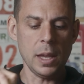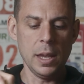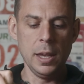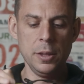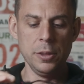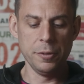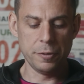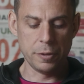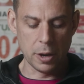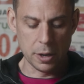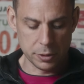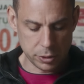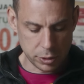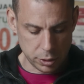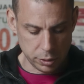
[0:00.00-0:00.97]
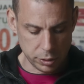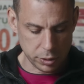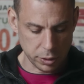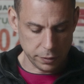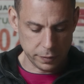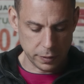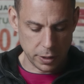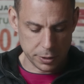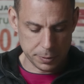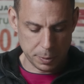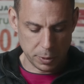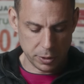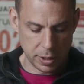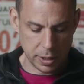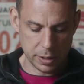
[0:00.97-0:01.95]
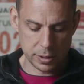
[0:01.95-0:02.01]
In the front, 2 soft last
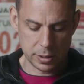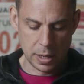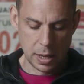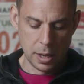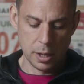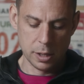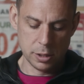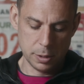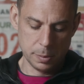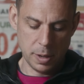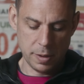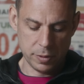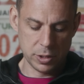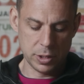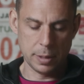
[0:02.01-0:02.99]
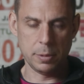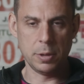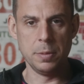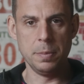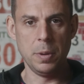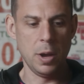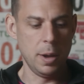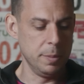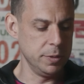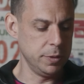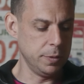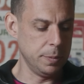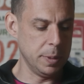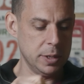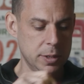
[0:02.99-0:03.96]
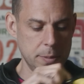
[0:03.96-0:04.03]
pockets and some other zip compartments for
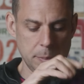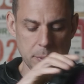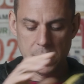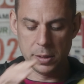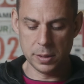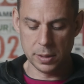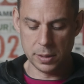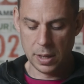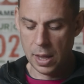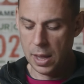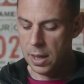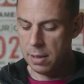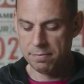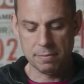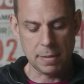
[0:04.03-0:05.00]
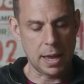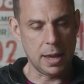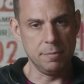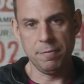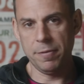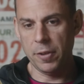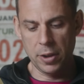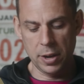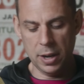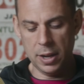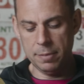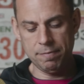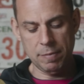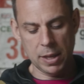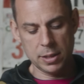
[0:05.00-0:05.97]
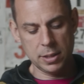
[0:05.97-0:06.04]
bits and pieces. And finally,
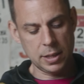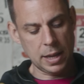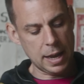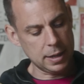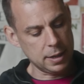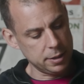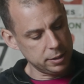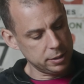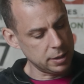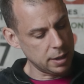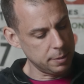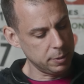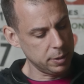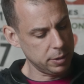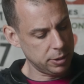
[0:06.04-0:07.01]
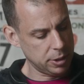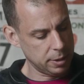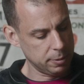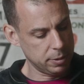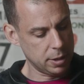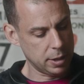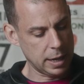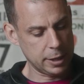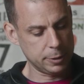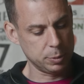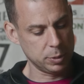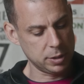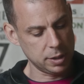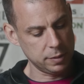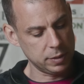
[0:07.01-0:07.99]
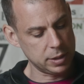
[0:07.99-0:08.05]
exactly the same thing with our La
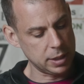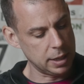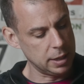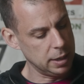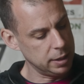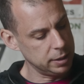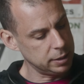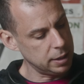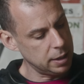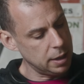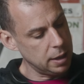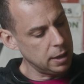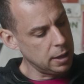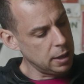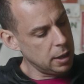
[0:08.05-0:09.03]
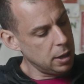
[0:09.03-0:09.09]
Sportiva 10 litre here.